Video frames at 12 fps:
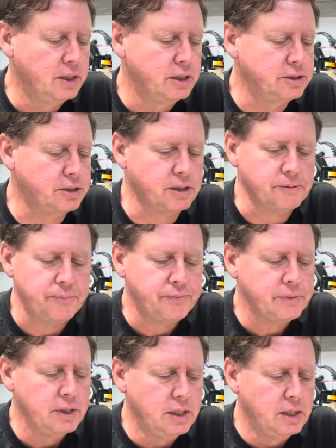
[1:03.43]
So,
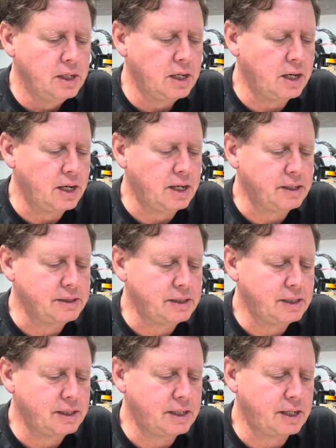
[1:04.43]

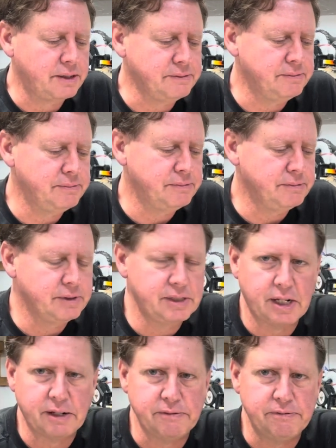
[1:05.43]
I've
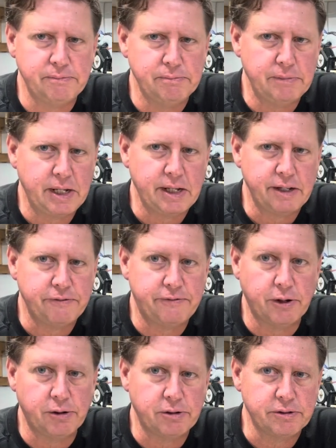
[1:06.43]
got a
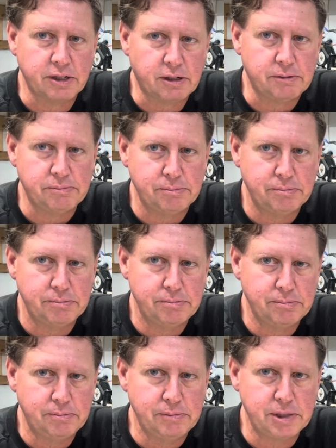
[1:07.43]
photo that I'll
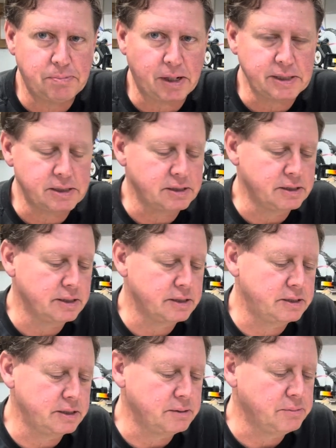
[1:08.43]
splice into
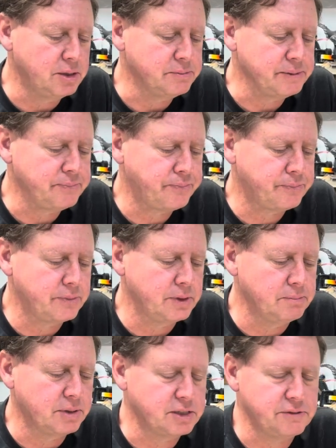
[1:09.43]
this in a moment,
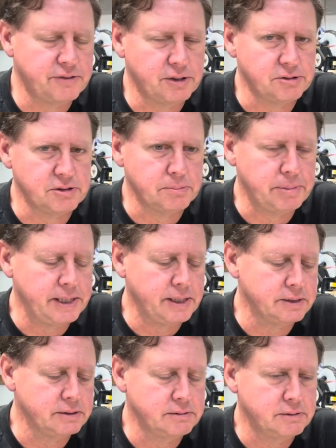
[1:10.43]
but it's a photo of the
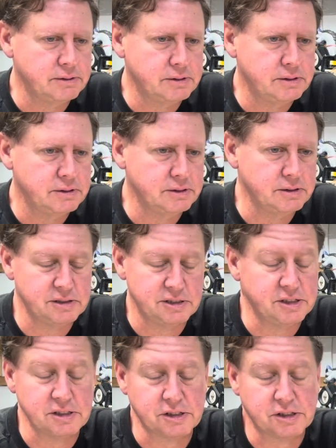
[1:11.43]
pen,
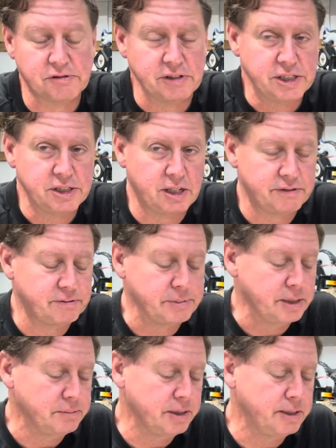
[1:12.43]
just a screenshot from
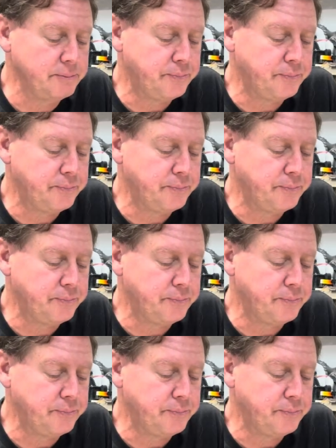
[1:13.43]
eBay.